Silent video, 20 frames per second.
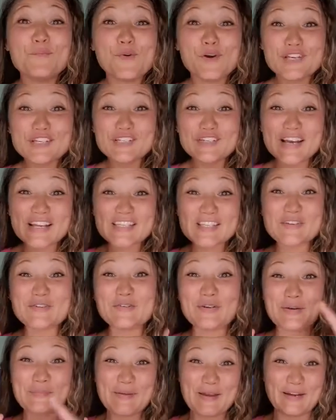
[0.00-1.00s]

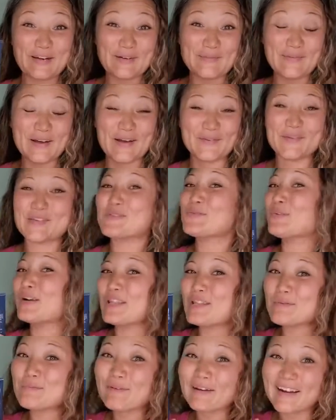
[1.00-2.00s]
Moisturizing Repair Balm is one
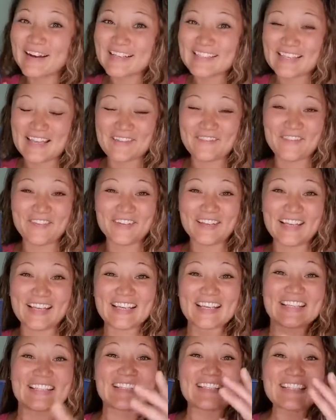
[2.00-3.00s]
of the products I feel
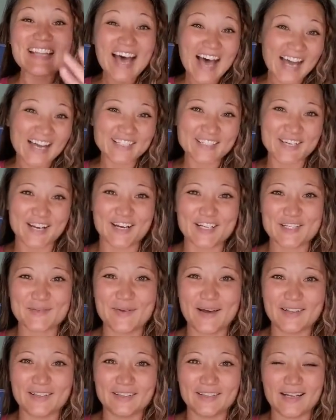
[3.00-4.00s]
like is not talked
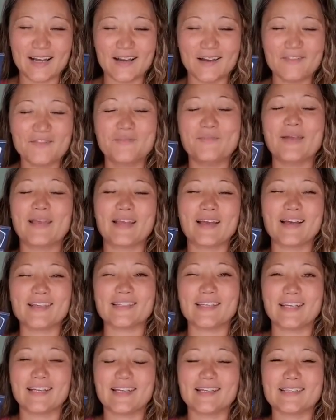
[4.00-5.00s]
about enough
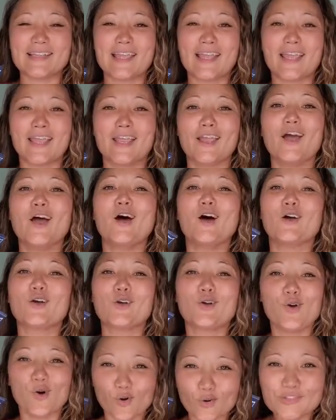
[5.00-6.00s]
because it is a
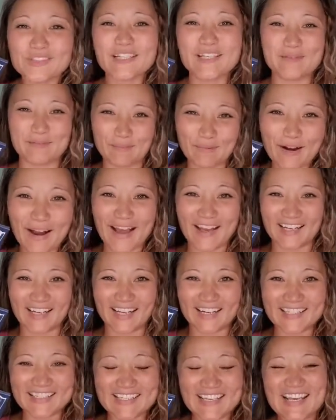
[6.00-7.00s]
golden
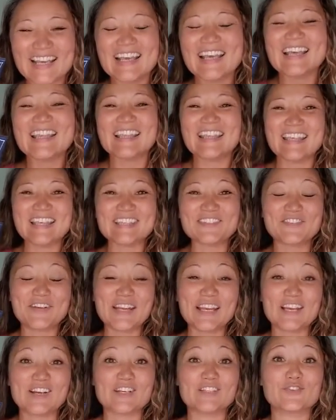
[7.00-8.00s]
product. This
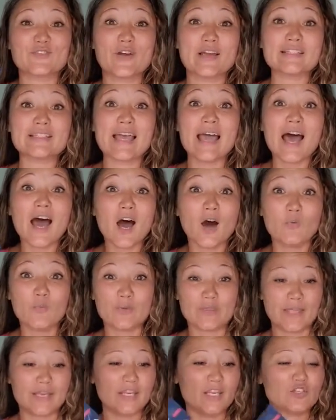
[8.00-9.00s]
right here is going to help
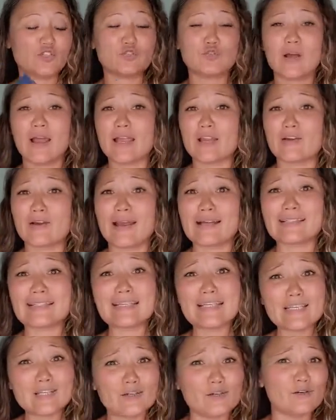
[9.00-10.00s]
with any dry, cracked
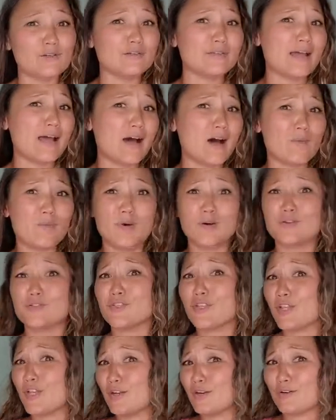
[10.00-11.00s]
heels,
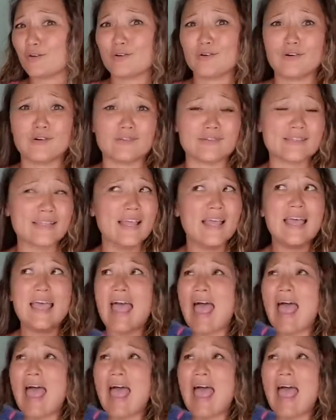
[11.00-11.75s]
elbows, cuticles,